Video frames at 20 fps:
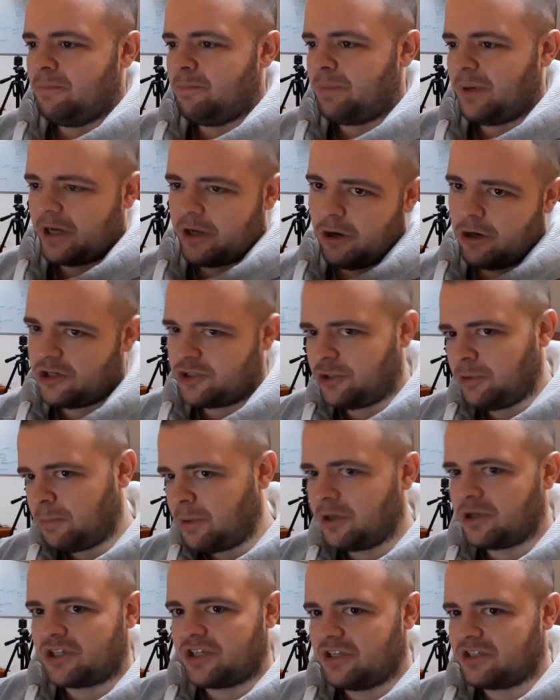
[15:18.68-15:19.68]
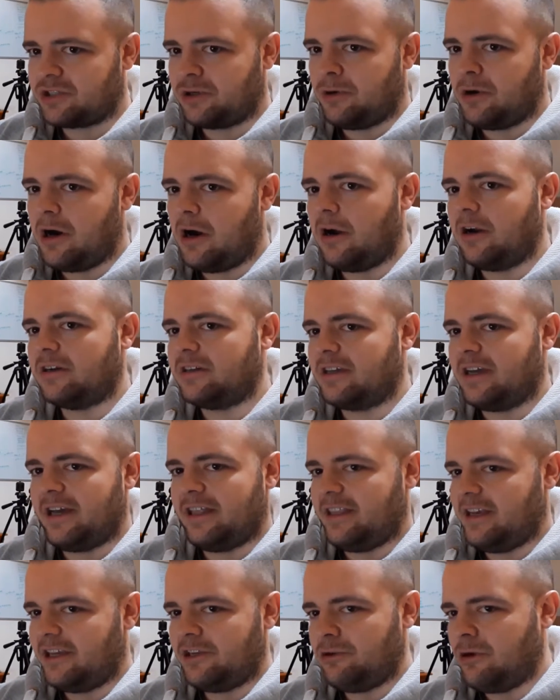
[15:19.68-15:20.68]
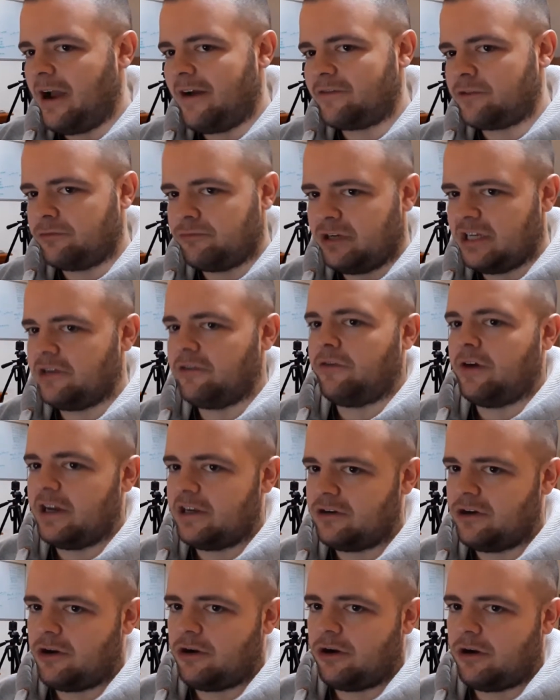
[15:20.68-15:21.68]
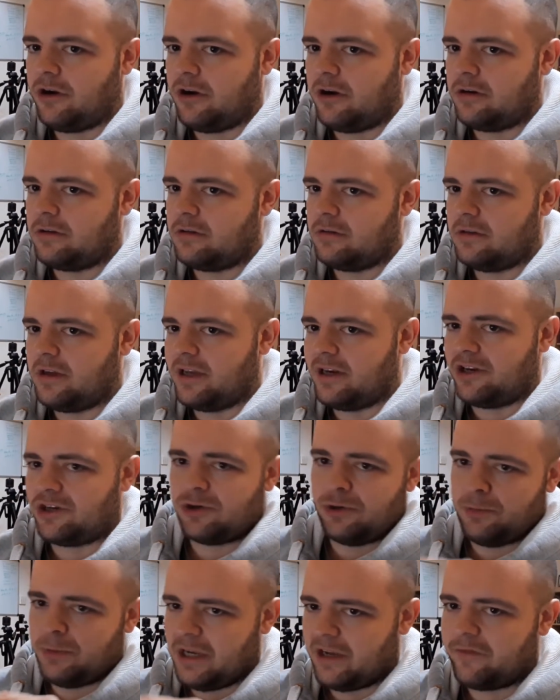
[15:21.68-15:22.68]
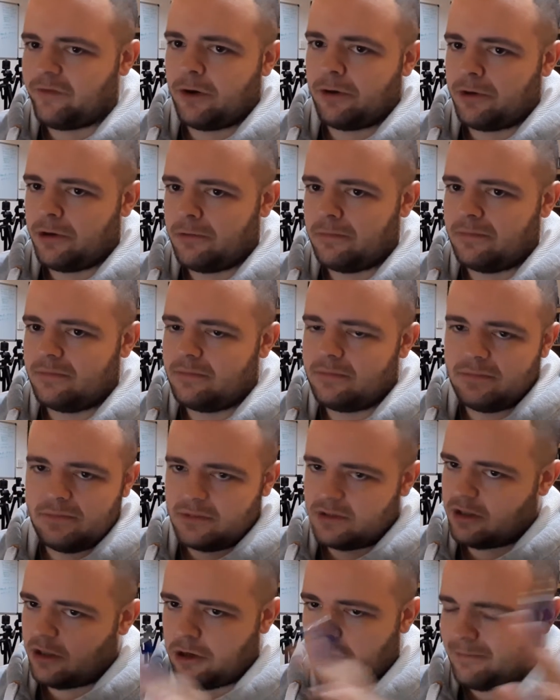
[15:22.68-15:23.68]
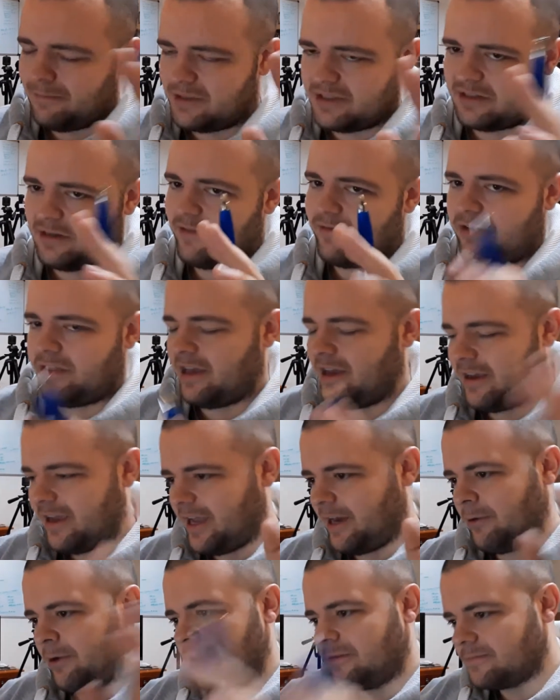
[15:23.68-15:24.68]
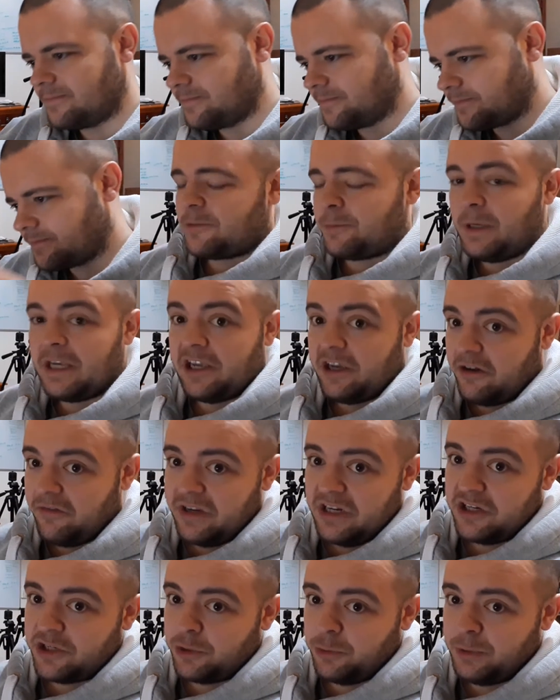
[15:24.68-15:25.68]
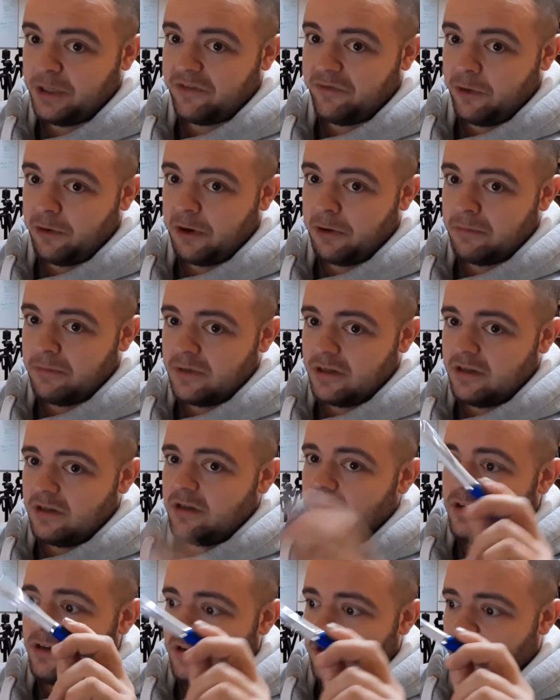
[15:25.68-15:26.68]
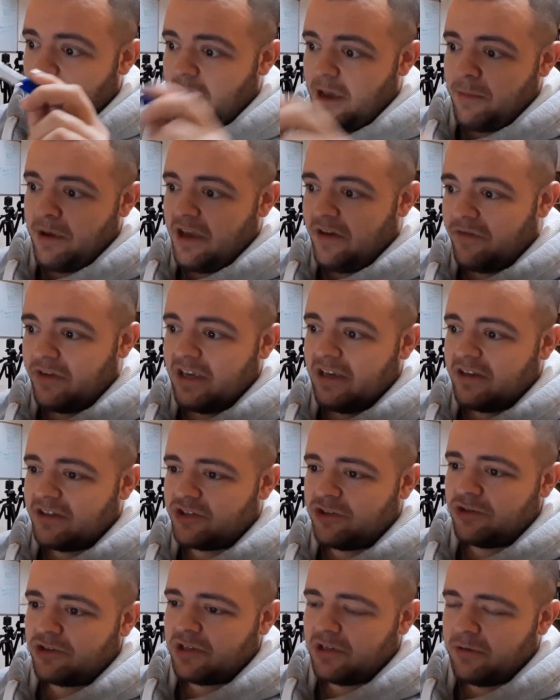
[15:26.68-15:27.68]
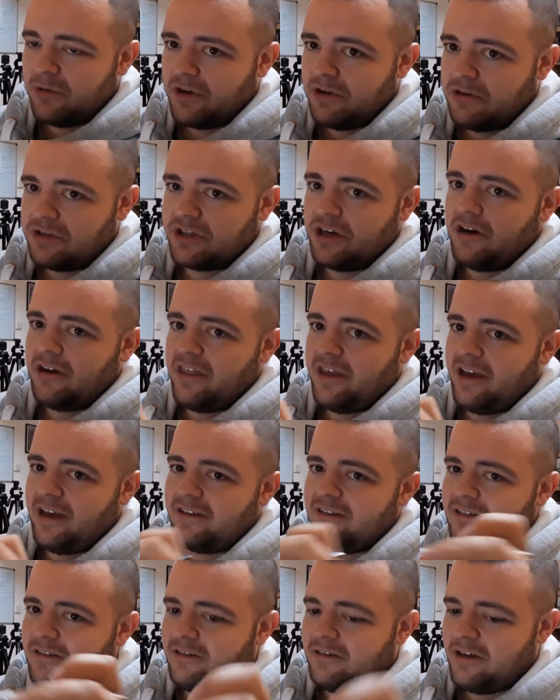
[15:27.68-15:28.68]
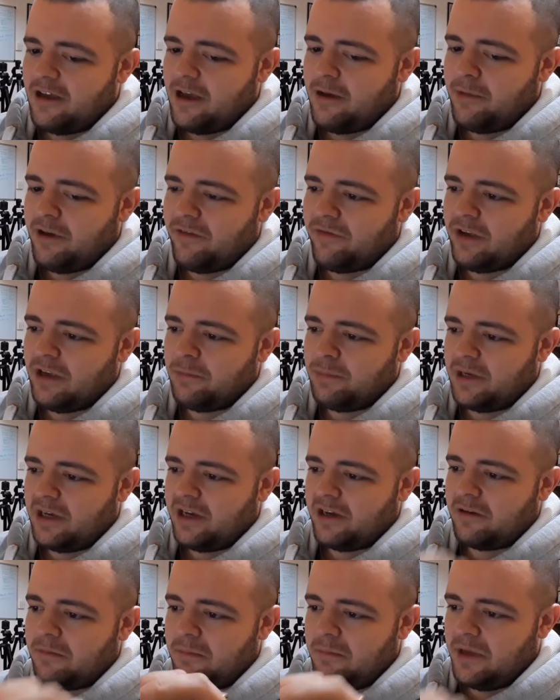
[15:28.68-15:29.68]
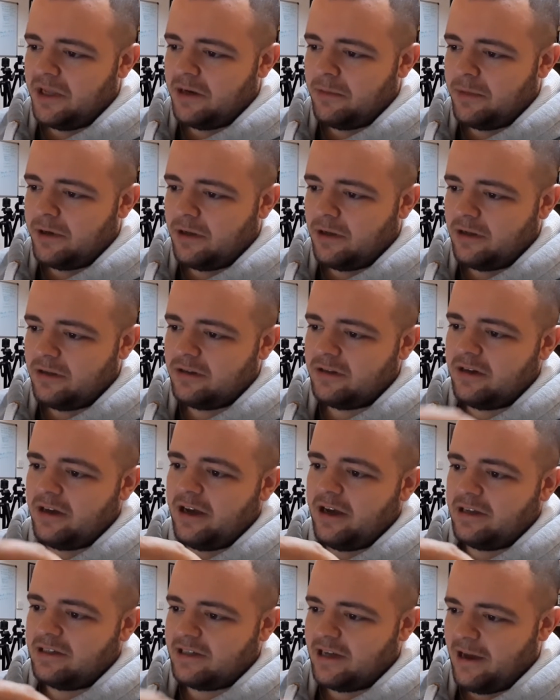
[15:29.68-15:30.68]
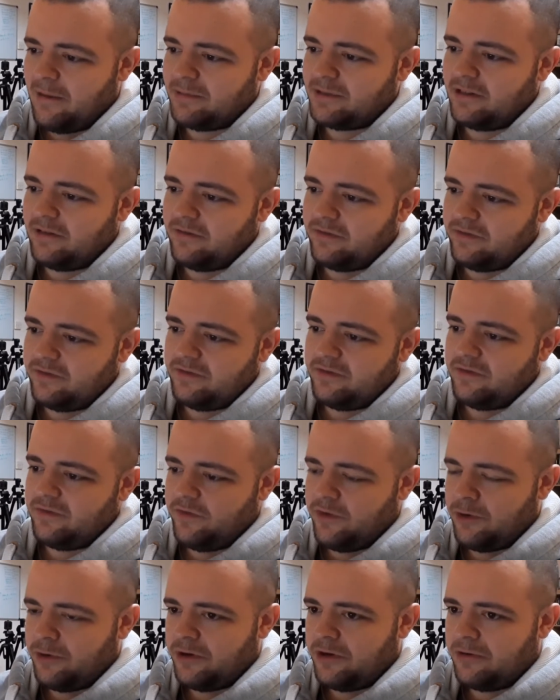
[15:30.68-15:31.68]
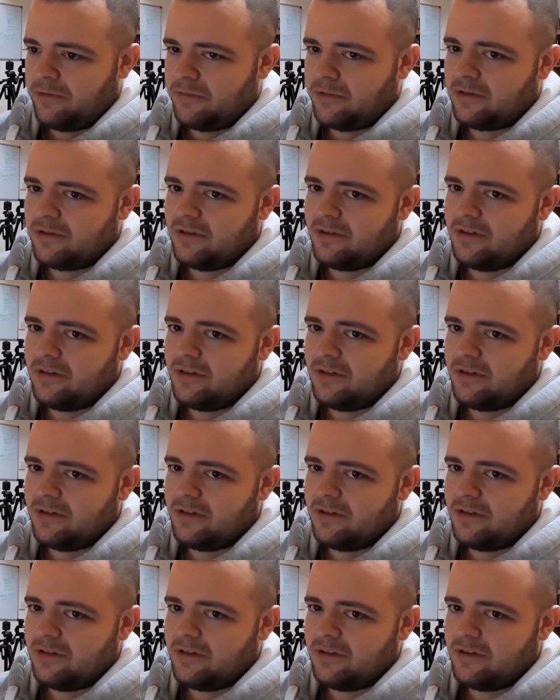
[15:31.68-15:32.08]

because you pushed it so hard, and then you have to redefine your initial week volume to compensate for that. Anyway, speaking of initial week volume, MAV is usually where you start that. MAV being minimal adaptive volume.